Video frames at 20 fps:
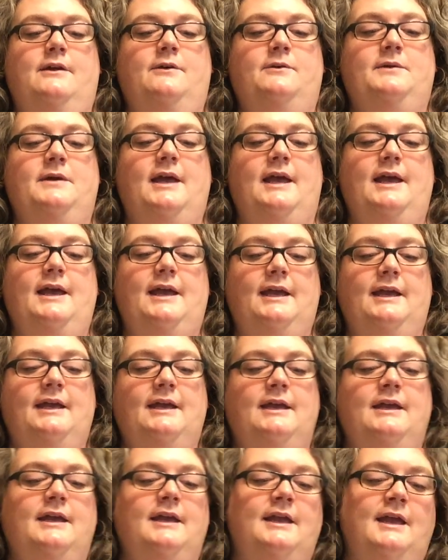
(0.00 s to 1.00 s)
Okay,
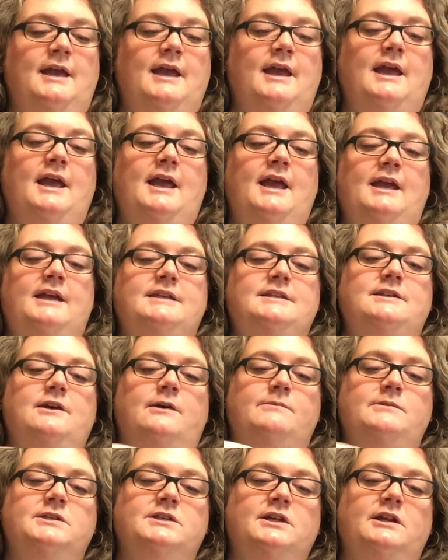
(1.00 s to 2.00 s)
so
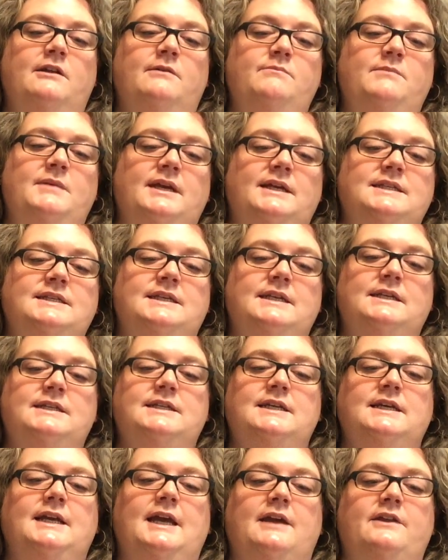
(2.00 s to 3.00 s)
I'm just going to mix it
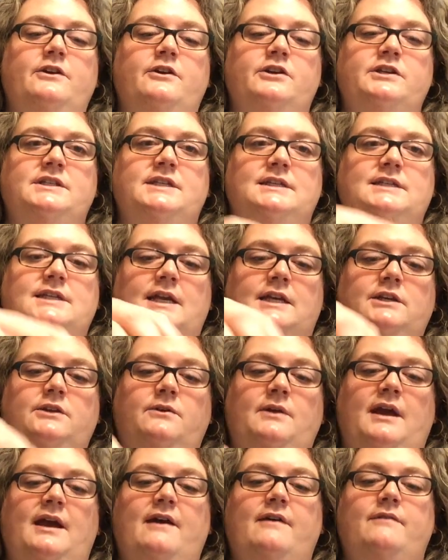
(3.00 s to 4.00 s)
together since I
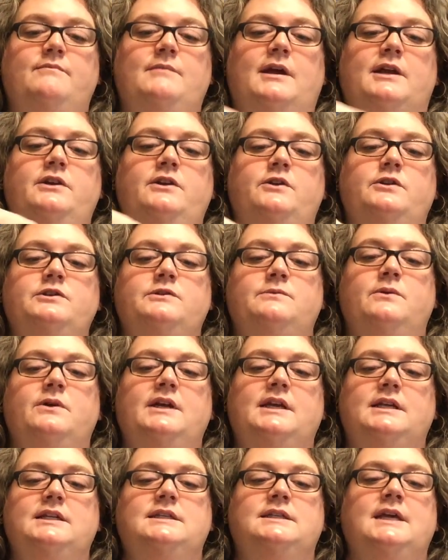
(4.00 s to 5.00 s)
do have my
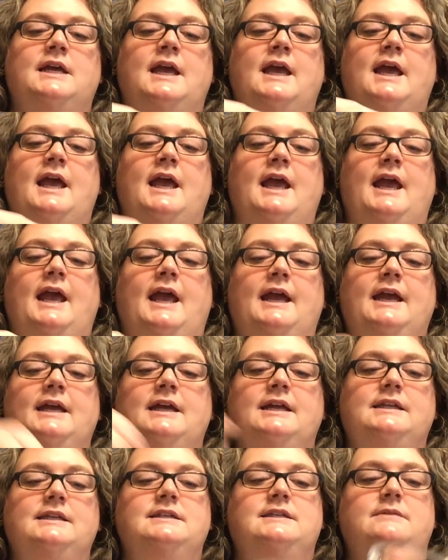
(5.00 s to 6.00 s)
newsprint
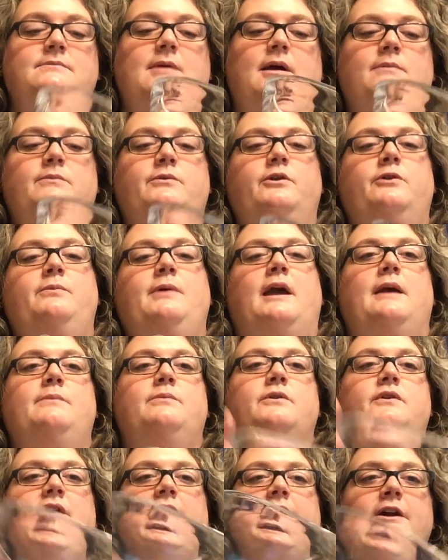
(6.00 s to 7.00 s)
and my blue
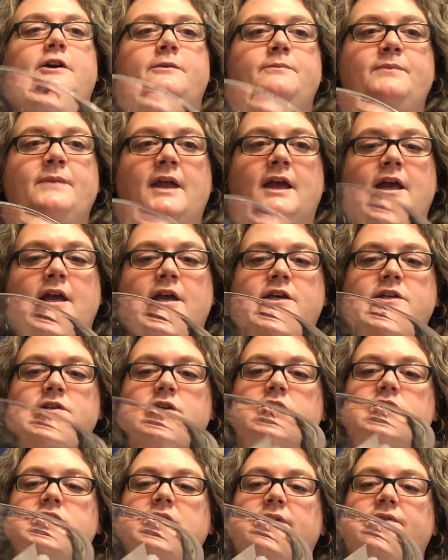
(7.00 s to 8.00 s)
paper there.
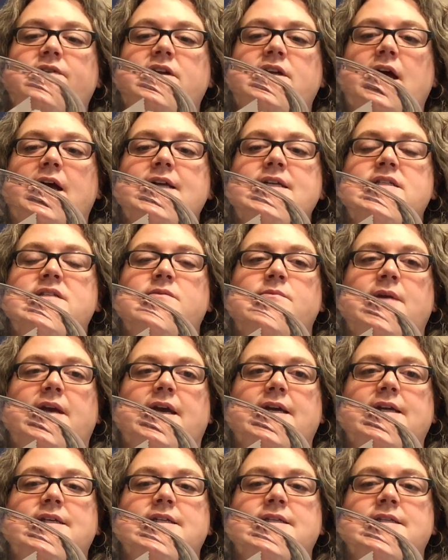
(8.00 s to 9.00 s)
So I just have a nice
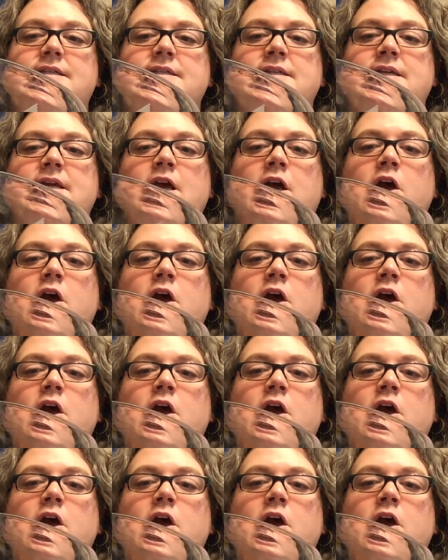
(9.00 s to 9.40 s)
mix.